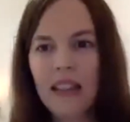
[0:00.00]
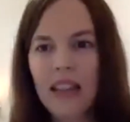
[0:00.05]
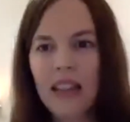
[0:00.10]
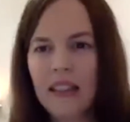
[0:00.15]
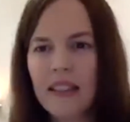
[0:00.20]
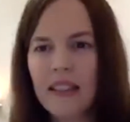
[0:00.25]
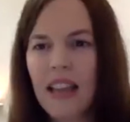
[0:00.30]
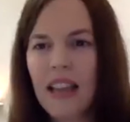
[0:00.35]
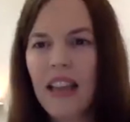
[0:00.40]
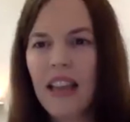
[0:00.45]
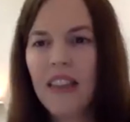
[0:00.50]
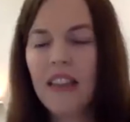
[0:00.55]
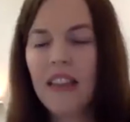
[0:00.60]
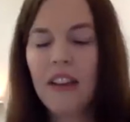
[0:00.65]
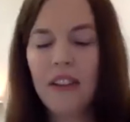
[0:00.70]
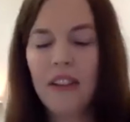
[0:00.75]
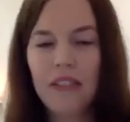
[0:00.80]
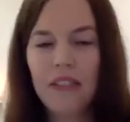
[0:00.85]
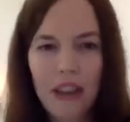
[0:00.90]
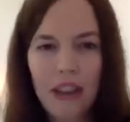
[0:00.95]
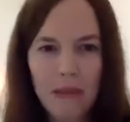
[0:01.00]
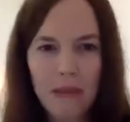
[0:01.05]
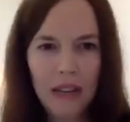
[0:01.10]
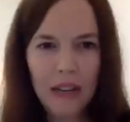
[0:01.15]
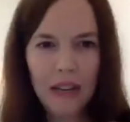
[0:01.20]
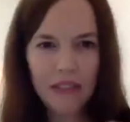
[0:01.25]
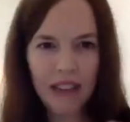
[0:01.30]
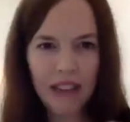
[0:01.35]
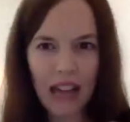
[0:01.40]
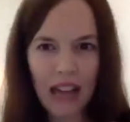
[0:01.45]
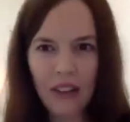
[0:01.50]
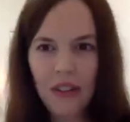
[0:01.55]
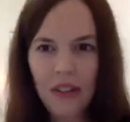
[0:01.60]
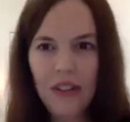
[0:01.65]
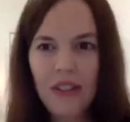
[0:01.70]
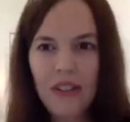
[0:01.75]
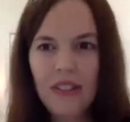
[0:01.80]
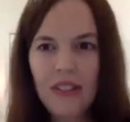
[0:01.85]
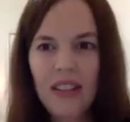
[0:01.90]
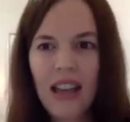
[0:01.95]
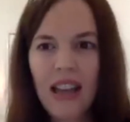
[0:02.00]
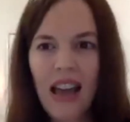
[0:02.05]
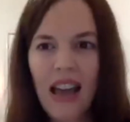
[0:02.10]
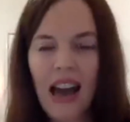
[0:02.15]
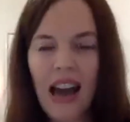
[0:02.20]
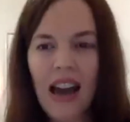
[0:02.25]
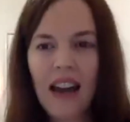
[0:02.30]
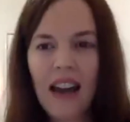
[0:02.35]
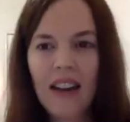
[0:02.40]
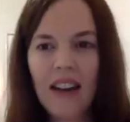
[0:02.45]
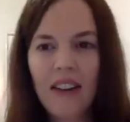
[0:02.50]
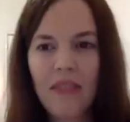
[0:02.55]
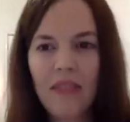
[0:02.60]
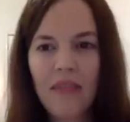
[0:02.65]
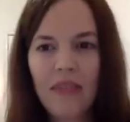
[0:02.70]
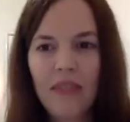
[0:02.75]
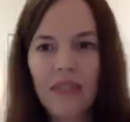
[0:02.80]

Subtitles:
that the feminine values are